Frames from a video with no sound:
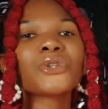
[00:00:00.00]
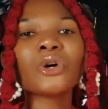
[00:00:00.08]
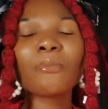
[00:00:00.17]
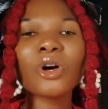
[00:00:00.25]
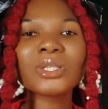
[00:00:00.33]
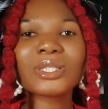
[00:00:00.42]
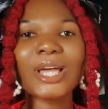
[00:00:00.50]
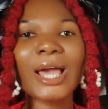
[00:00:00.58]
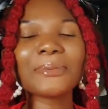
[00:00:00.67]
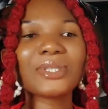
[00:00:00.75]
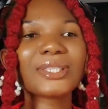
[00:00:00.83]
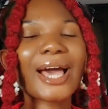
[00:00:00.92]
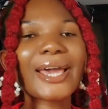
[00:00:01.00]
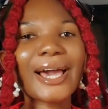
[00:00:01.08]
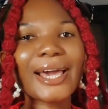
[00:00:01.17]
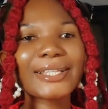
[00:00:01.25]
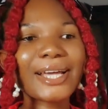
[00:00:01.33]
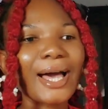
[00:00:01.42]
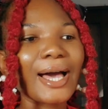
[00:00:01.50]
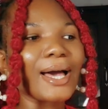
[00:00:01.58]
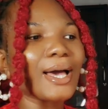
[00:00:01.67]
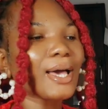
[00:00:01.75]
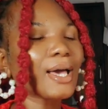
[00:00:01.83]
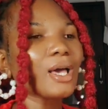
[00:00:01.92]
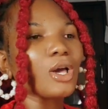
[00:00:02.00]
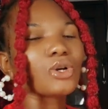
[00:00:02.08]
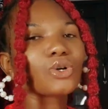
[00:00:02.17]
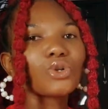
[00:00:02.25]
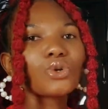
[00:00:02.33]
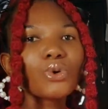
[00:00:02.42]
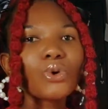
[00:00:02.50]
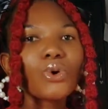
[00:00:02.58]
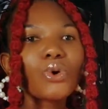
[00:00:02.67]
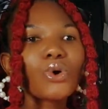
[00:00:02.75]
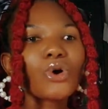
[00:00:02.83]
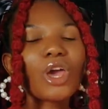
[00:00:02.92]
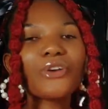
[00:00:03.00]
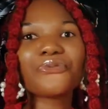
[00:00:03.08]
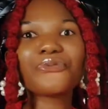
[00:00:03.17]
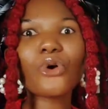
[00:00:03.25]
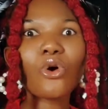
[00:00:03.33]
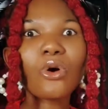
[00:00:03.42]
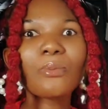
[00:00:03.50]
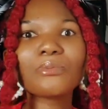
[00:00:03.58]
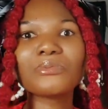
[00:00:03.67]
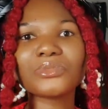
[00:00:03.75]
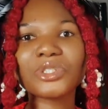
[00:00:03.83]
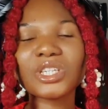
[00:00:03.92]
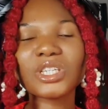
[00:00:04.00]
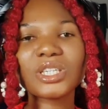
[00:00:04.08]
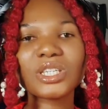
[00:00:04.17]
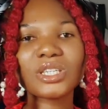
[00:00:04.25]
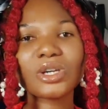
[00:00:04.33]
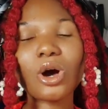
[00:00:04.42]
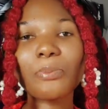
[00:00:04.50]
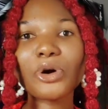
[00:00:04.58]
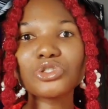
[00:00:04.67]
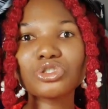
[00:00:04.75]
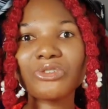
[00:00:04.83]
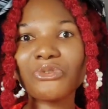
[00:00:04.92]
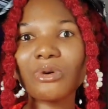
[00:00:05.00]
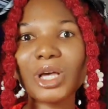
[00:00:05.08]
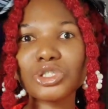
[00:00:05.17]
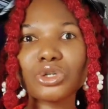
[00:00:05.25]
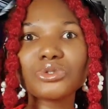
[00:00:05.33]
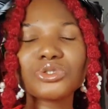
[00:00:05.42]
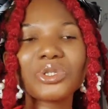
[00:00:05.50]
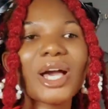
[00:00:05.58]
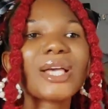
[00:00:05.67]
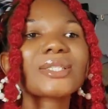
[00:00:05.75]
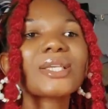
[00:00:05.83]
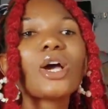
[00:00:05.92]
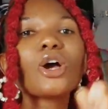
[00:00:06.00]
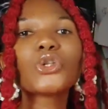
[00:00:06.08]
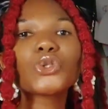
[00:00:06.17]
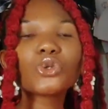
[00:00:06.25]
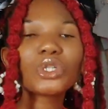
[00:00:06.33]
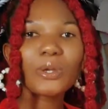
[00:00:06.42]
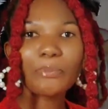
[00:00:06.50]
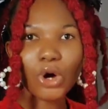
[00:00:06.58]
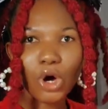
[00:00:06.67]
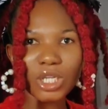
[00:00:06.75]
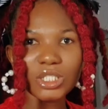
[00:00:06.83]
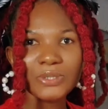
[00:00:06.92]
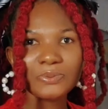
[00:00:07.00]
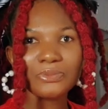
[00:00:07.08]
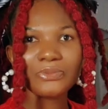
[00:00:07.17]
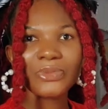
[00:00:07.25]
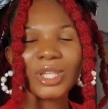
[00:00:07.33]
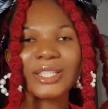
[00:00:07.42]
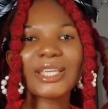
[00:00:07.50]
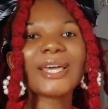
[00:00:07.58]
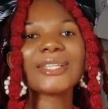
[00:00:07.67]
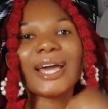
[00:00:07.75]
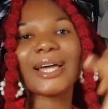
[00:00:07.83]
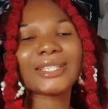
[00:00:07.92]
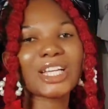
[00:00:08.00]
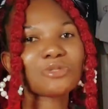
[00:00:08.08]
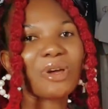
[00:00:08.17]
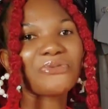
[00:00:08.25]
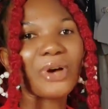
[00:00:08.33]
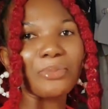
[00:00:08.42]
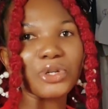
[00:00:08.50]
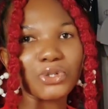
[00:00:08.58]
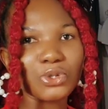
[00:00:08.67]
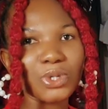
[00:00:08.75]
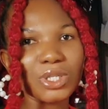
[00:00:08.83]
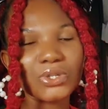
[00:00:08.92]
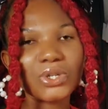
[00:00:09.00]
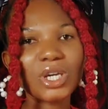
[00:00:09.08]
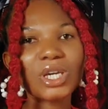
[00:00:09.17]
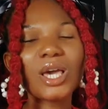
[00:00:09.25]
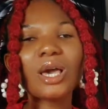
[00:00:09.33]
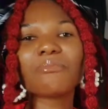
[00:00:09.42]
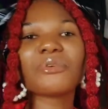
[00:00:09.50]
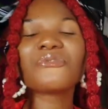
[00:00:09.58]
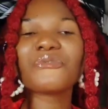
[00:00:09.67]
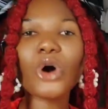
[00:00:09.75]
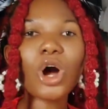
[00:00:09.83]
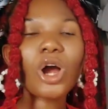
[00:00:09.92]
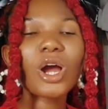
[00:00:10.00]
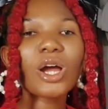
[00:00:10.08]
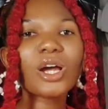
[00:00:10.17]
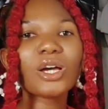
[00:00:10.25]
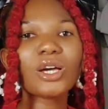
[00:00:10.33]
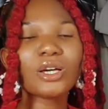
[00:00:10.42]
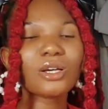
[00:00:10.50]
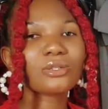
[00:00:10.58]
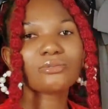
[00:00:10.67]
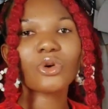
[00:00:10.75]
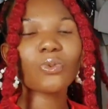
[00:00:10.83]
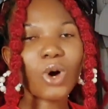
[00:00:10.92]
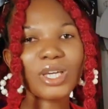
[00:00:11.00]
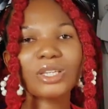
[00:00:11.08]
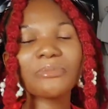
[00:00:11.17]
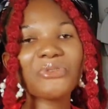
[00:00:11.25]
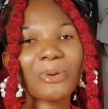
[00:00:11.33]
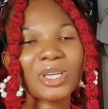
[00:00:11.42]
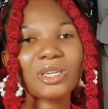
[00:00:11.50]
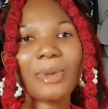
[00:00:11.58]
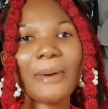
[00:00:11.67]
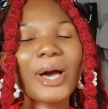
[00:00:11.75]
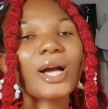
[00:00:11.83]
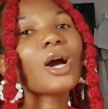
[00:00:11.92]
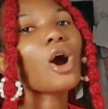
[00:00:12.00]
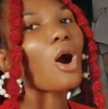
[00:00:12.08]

So most times I either glue a foam, the upholstery foam I showed you guys, to the board, then I attach my fabric to it, okay, before working, before making my bag.